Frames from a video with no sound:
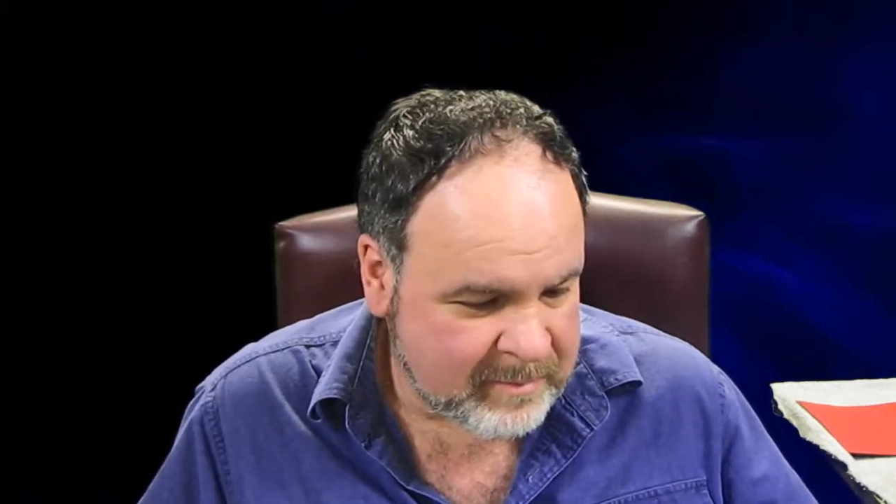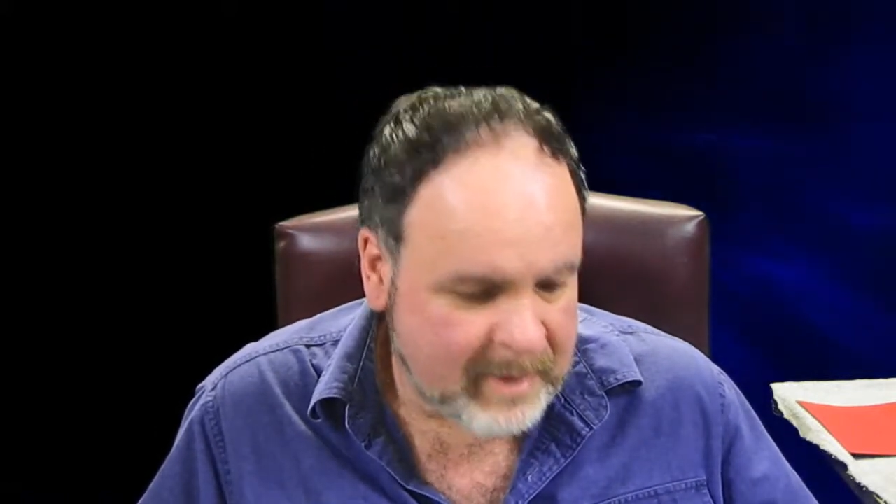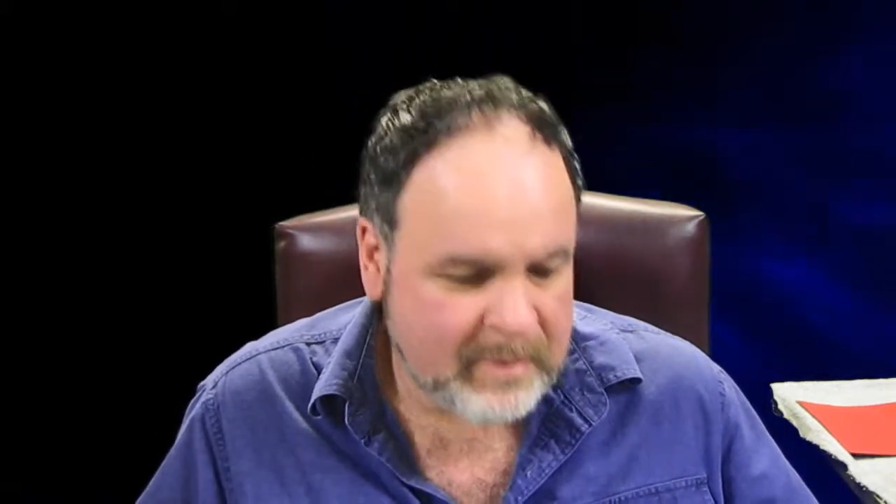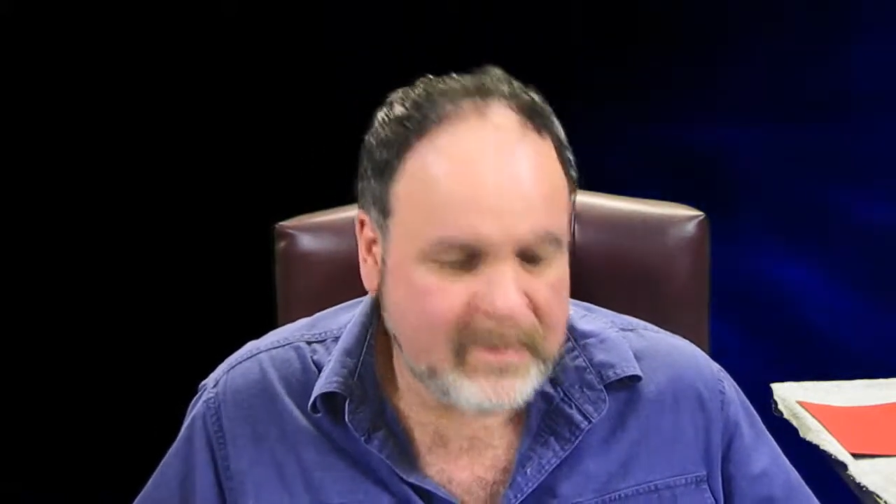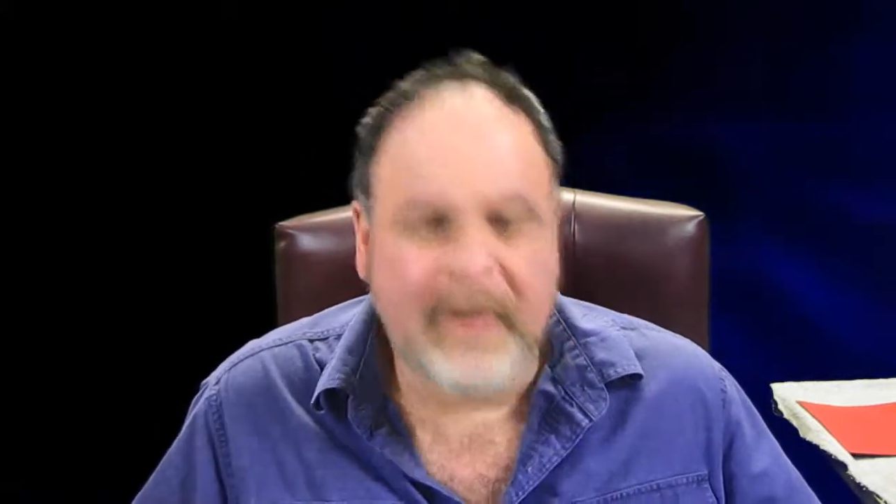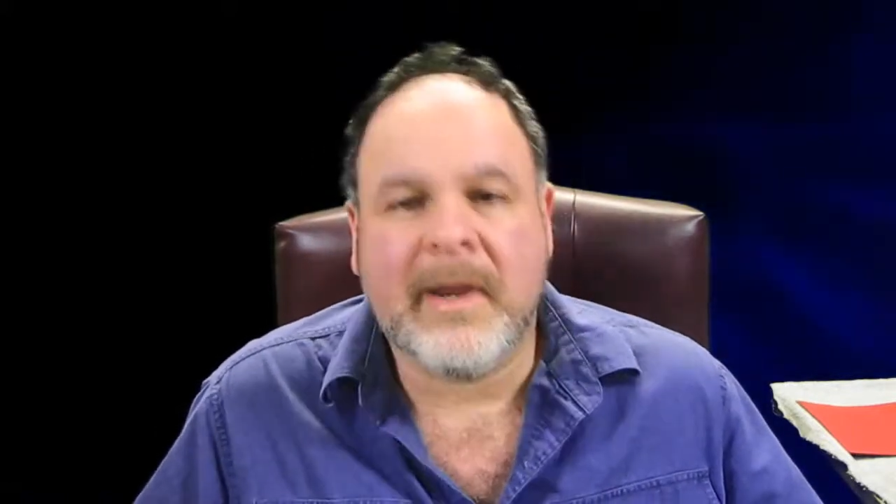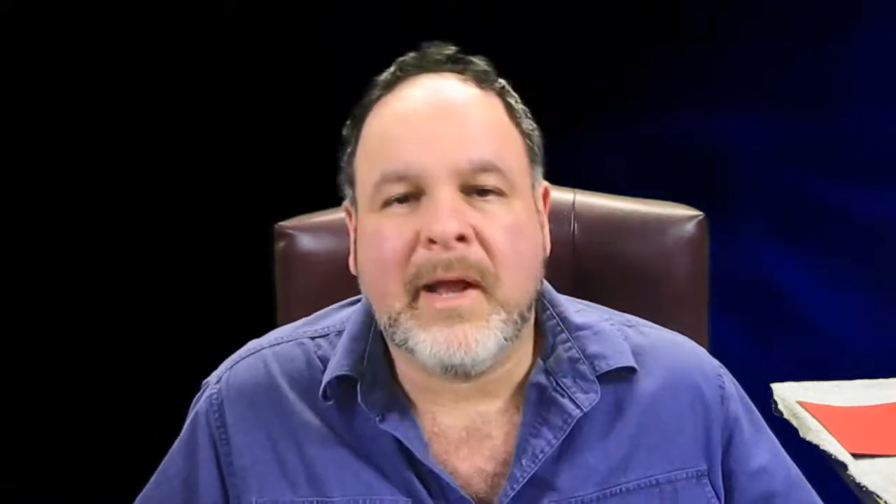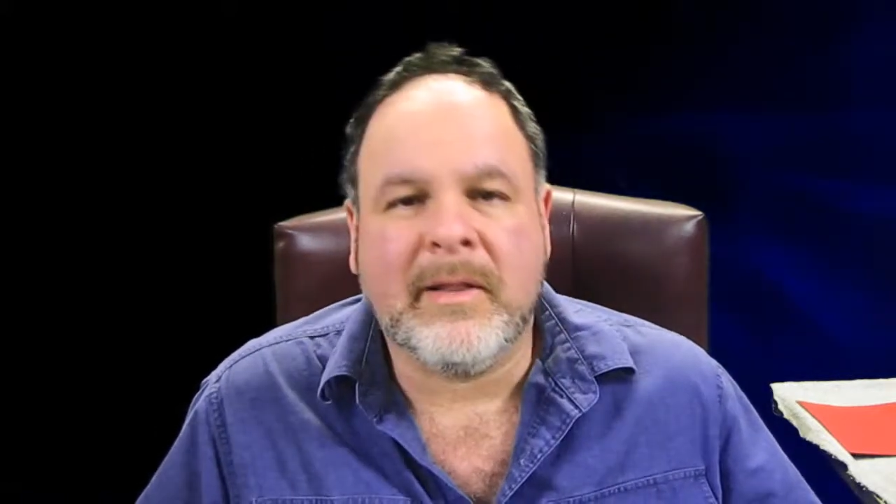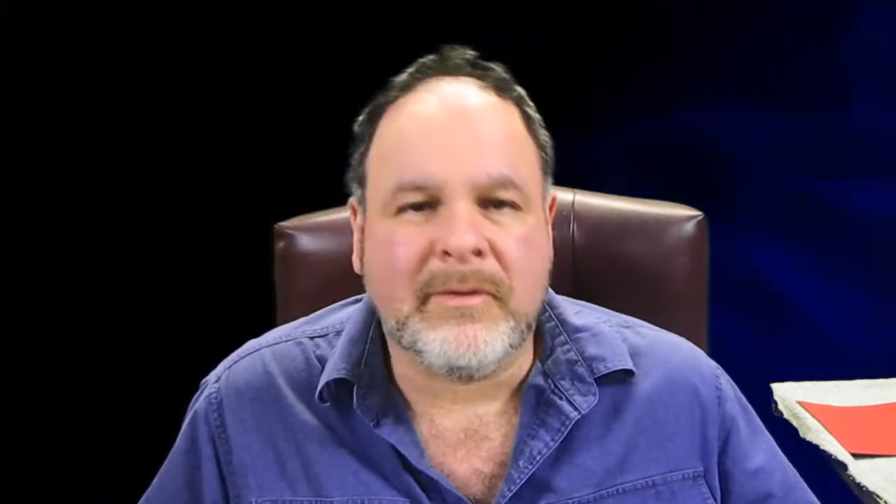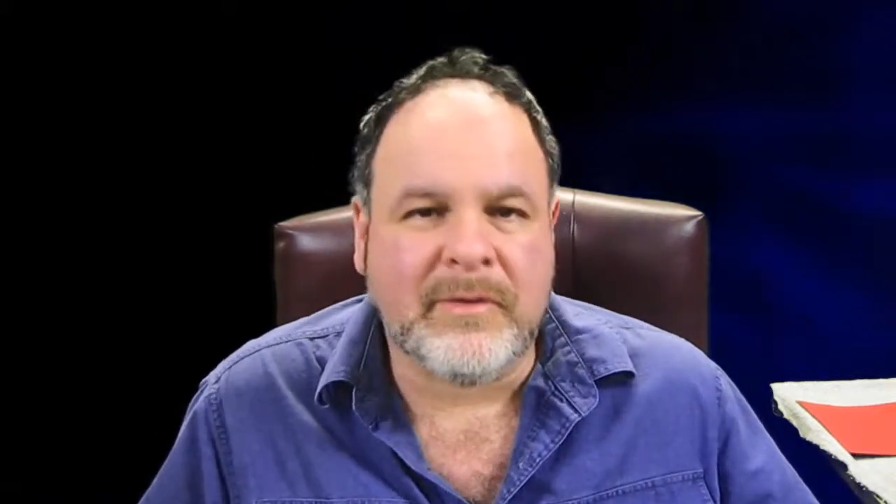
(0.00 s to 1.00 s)

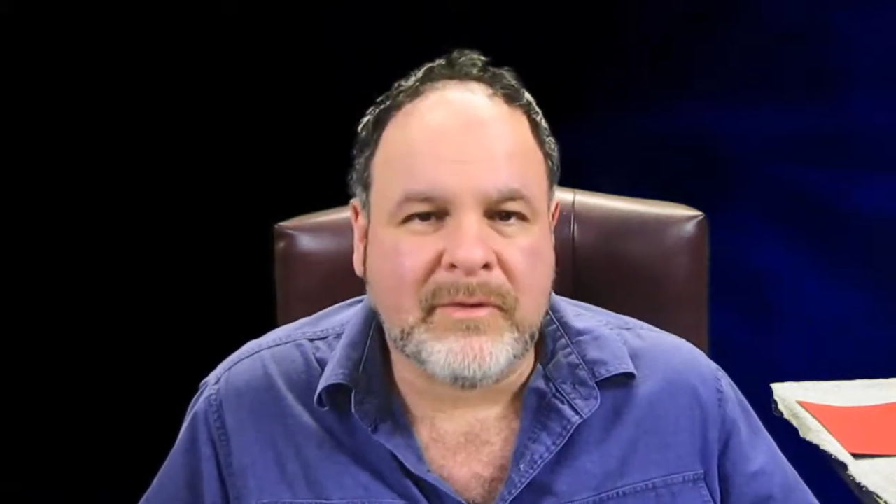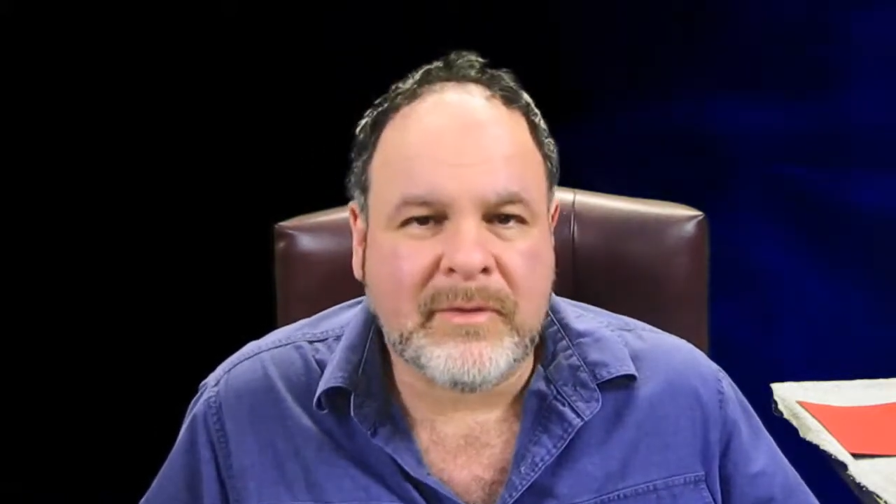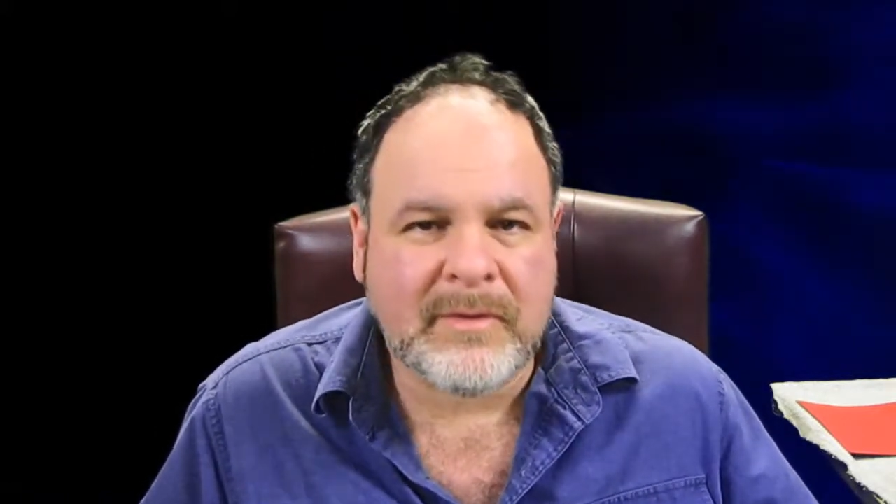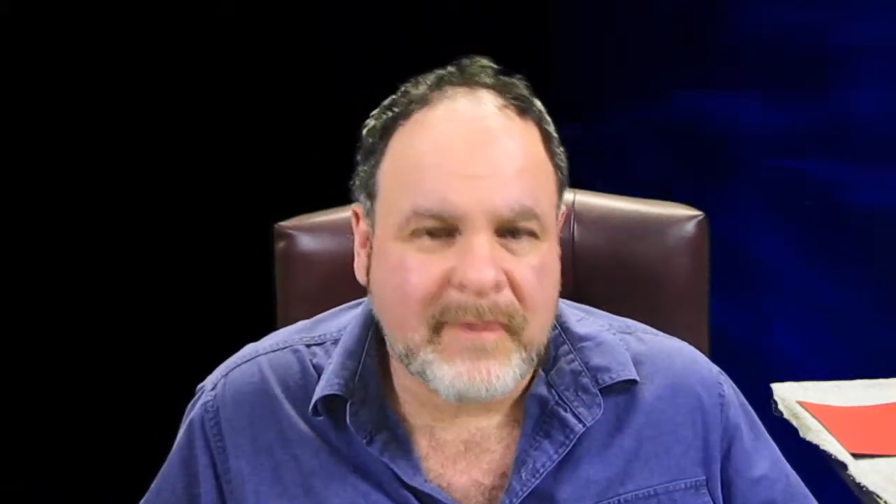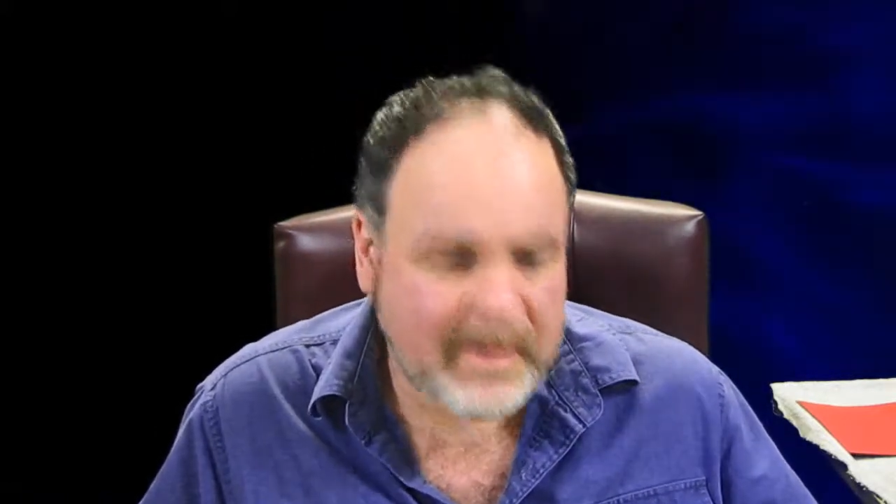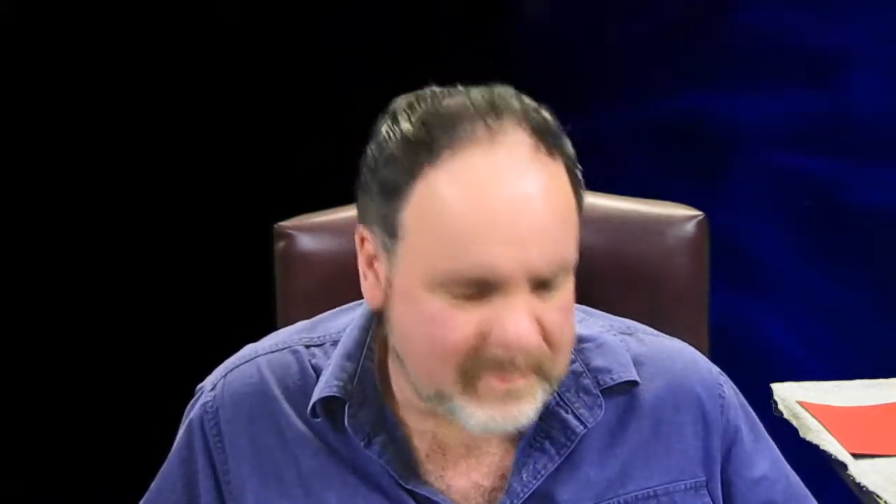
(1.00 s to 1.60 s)
parapsychologist, his name